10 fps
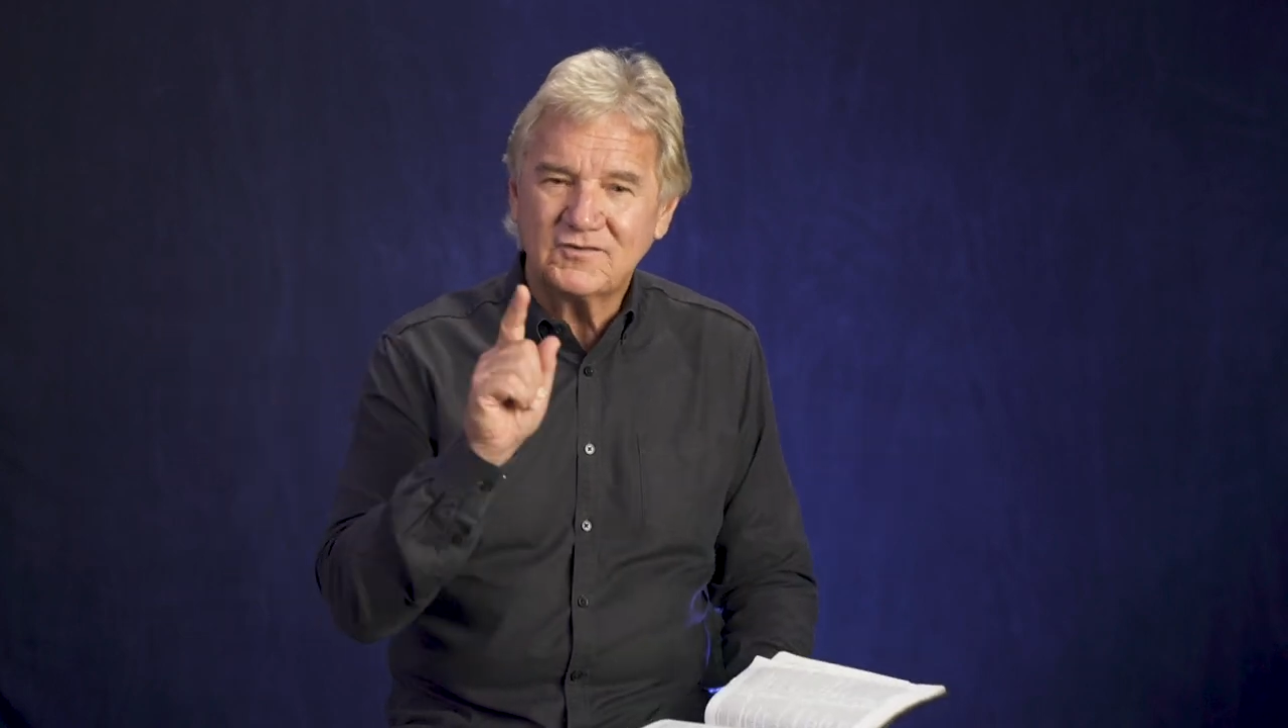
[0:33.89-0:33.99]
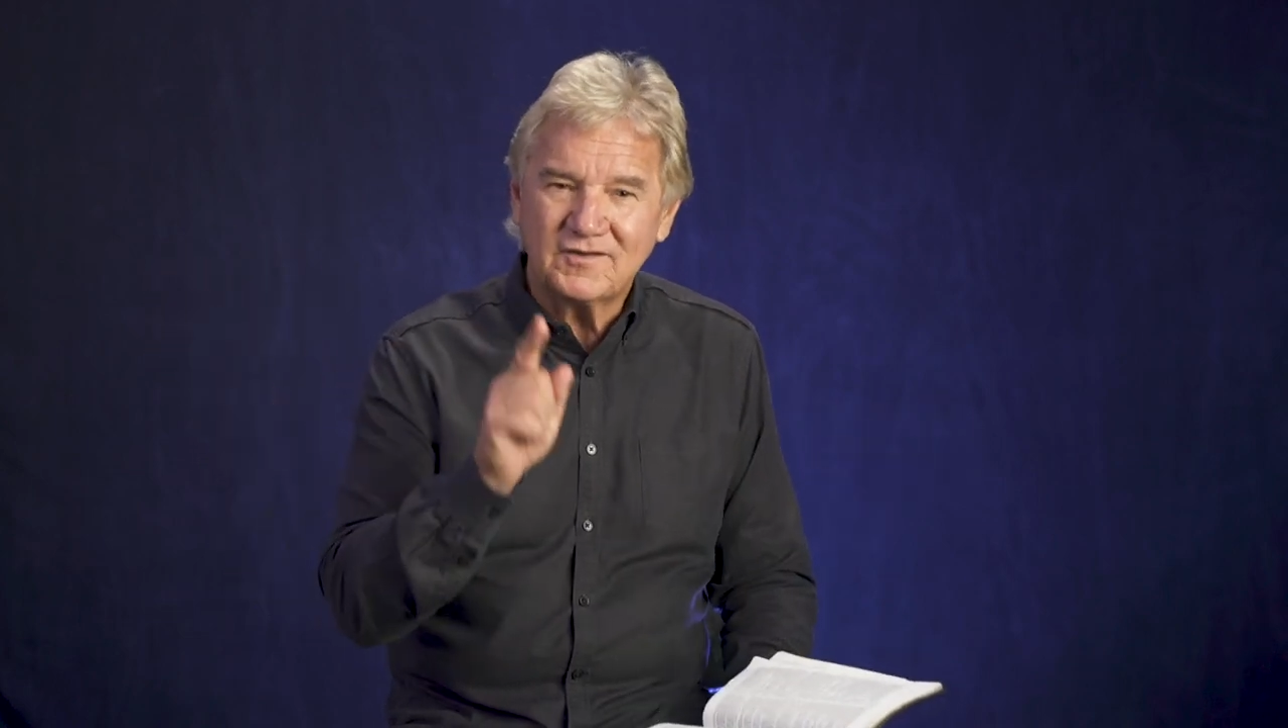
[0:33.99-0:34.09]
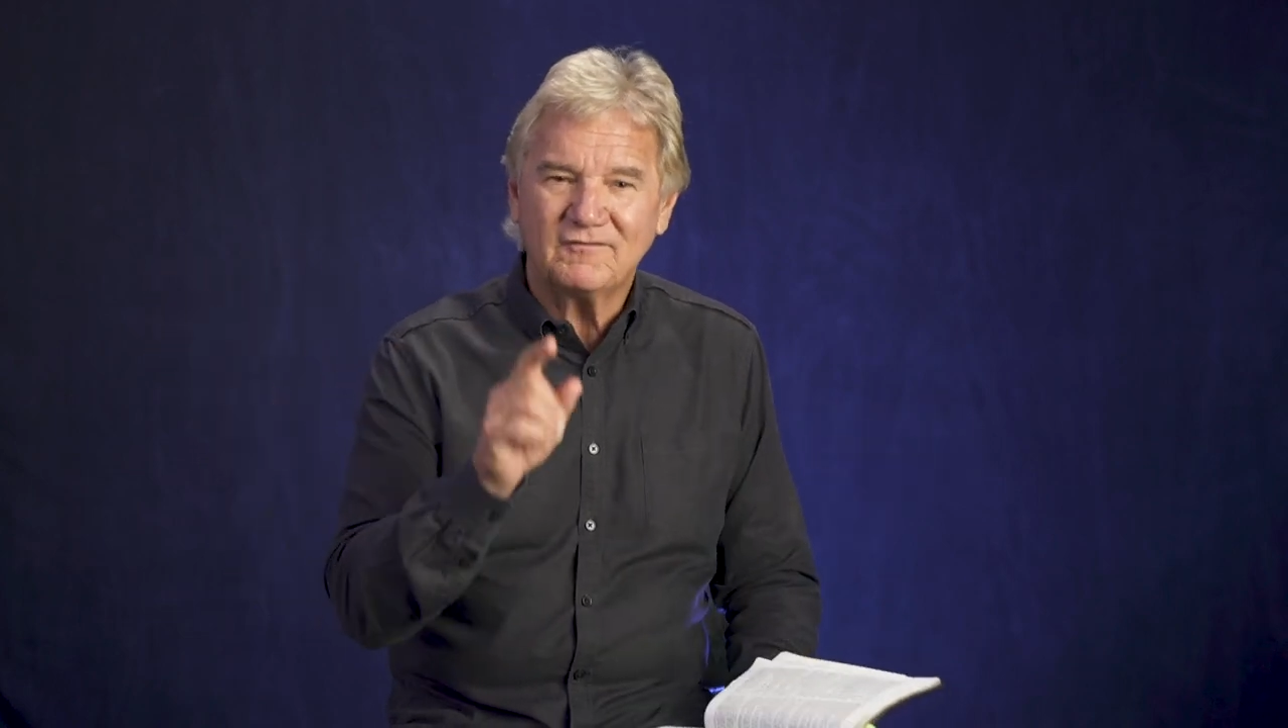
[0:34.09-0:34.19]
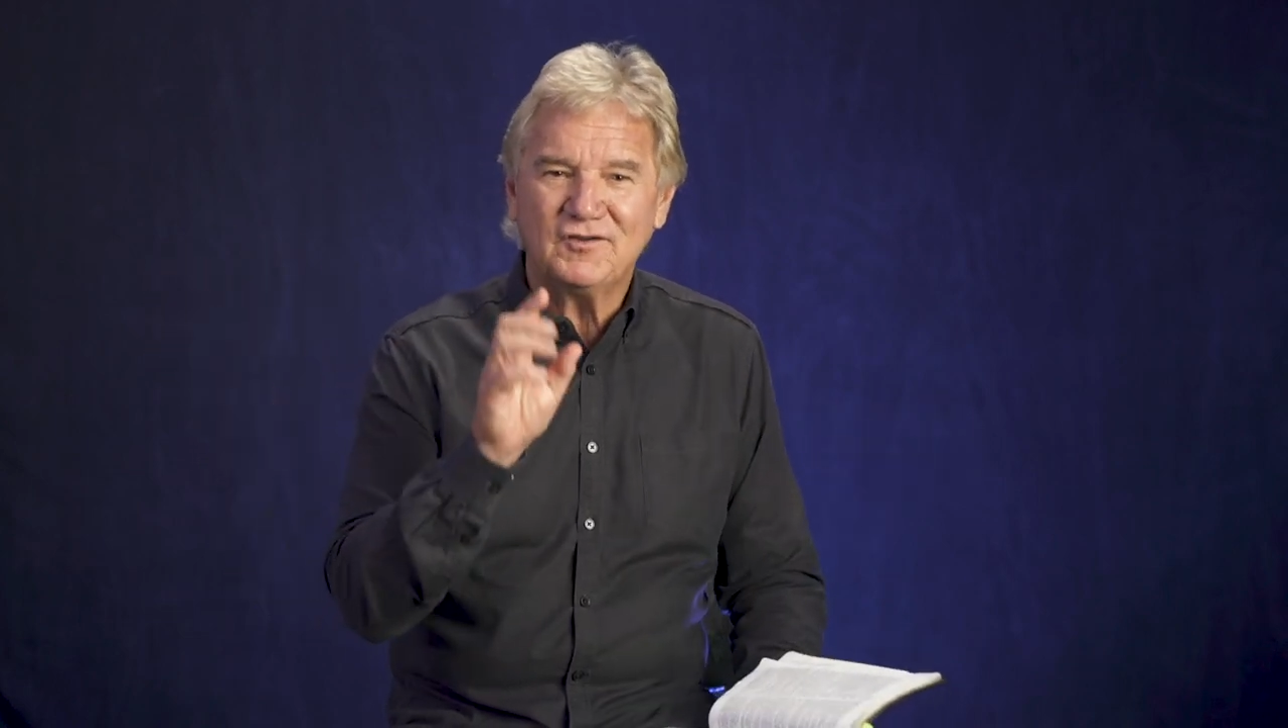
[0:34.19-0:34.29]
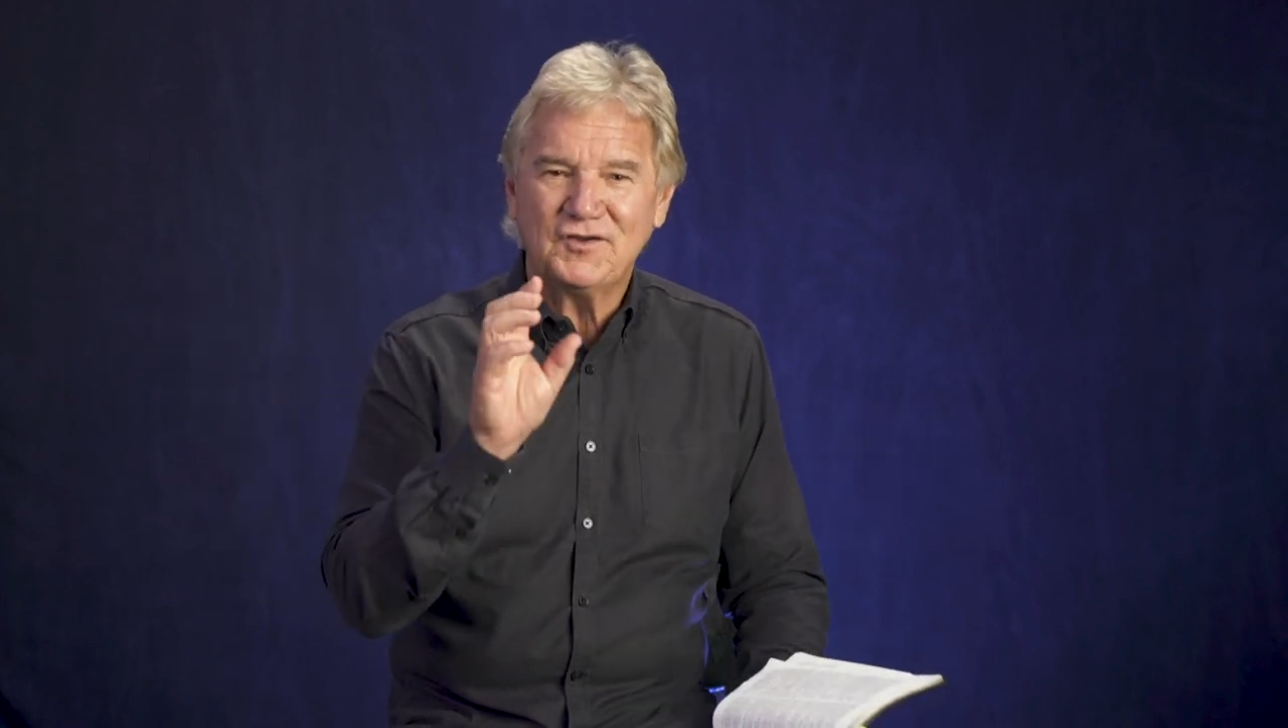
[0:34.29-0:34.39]

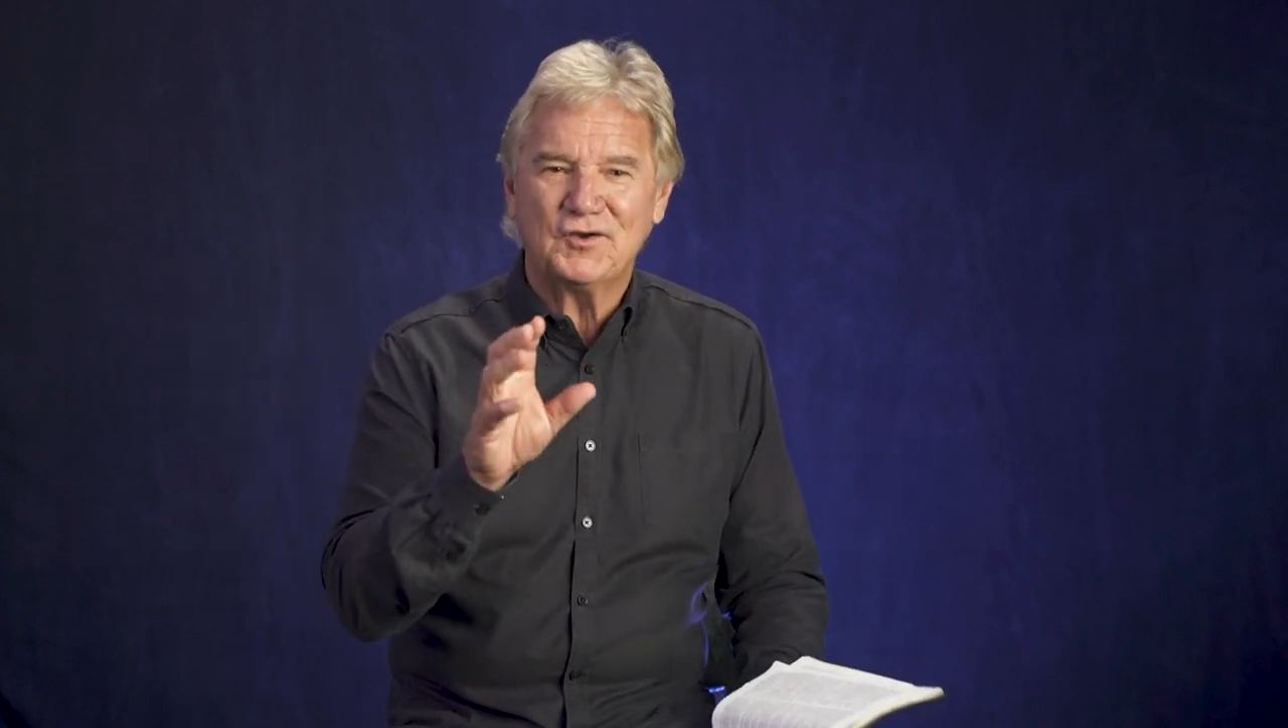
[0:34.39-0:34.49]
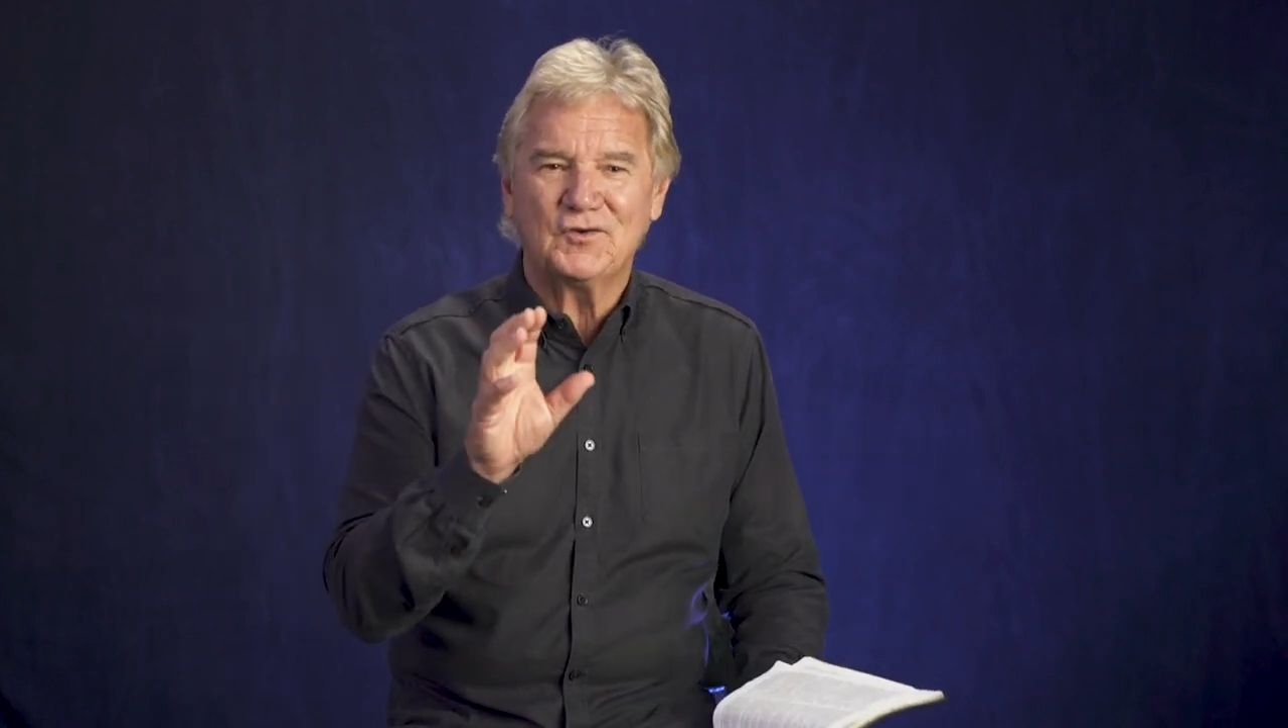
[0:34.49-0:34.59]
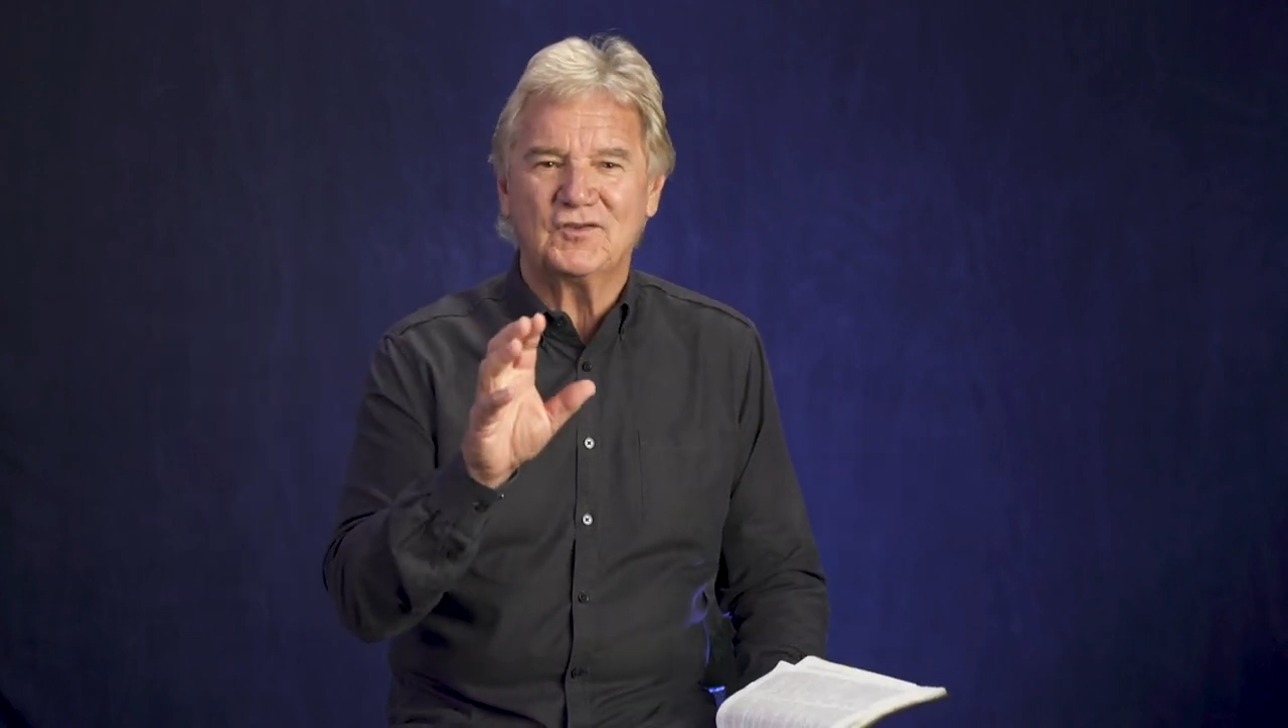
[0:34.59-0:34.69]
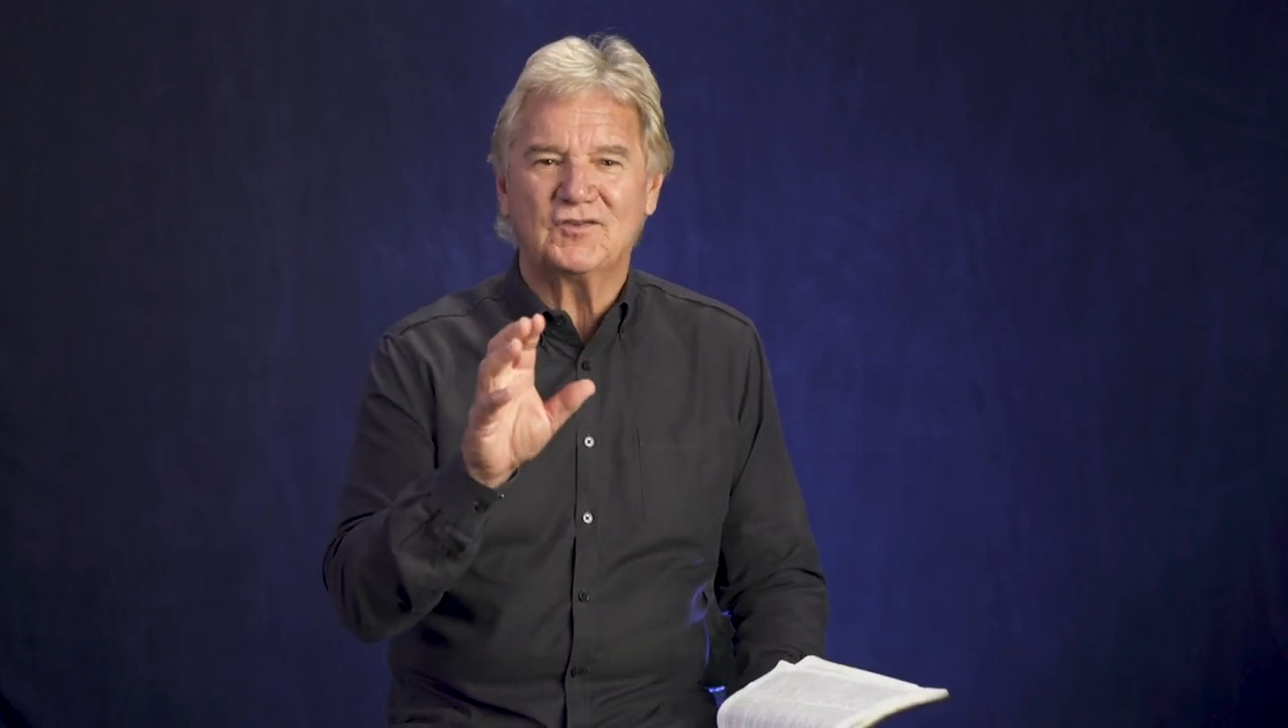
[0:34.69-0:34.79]
seven years,